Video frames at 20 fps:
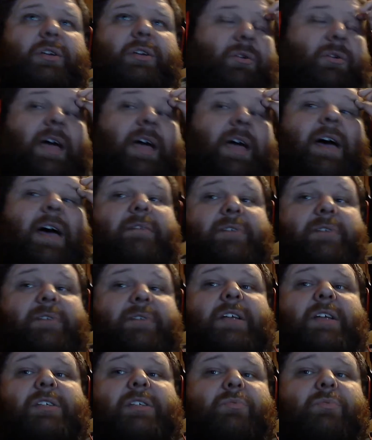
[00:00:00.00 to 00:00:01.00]
don't have
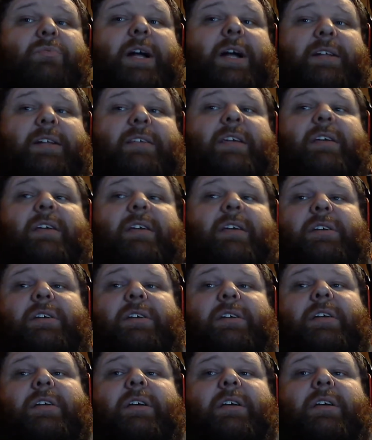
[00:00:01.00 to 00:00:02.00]
any direct
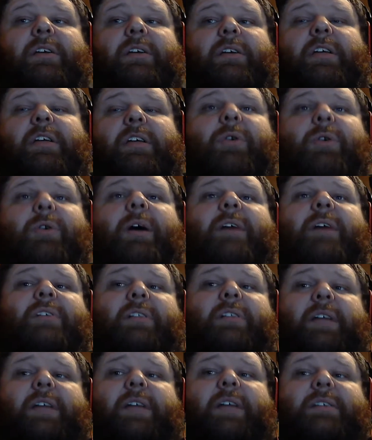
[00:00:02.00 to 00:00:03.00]
healing. You have to
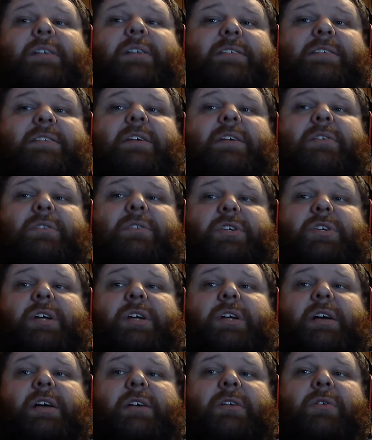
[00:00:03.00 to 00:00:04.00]
land a skill
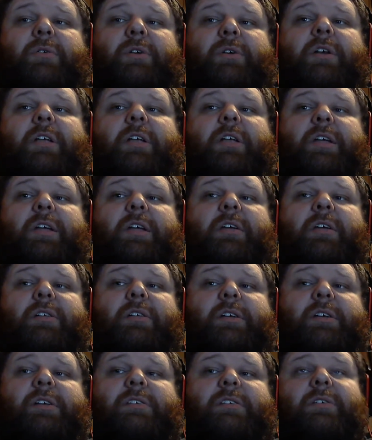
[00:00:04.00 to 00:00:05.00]
shot in order to get
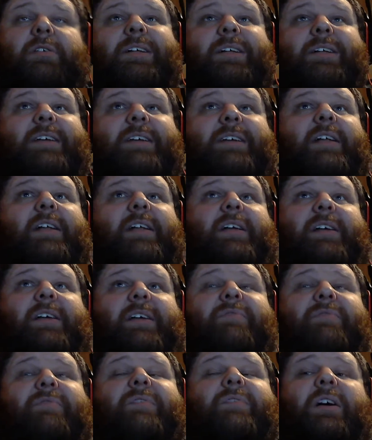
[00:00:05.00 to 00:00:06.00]
healing. So that's kind of
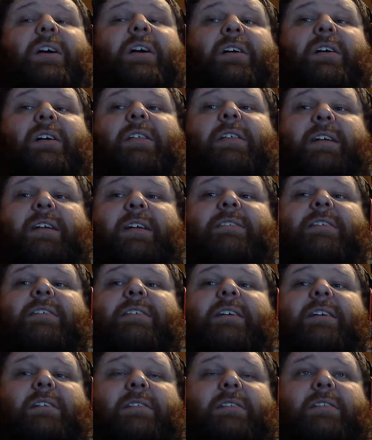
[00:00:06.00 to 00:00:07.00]
like fuck. That
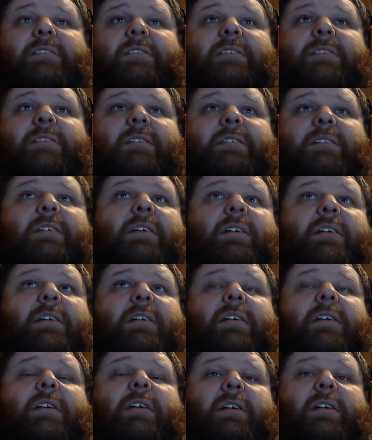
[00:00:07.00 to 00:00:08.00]
sucks.
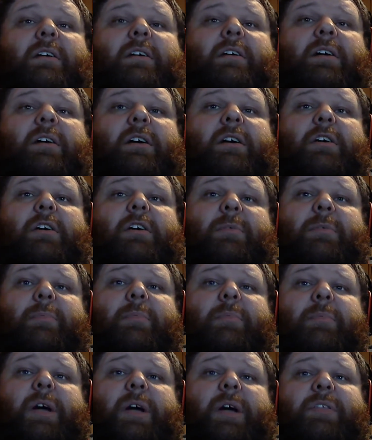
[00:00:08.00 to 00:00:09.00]

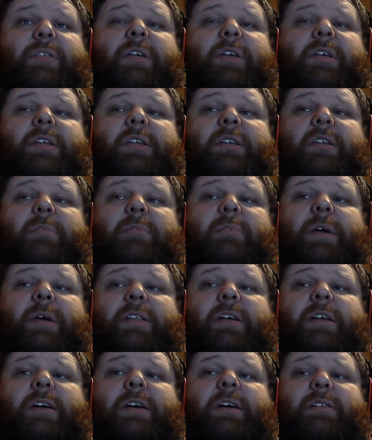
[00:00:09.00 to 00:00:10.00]
I think they need to
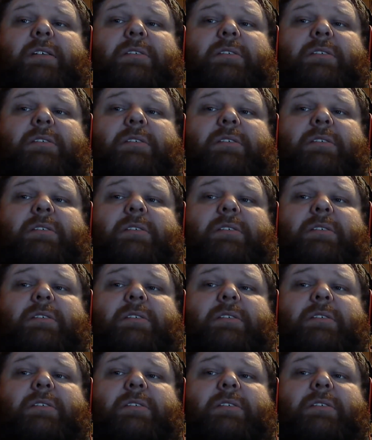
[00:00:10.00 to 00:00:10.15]
make that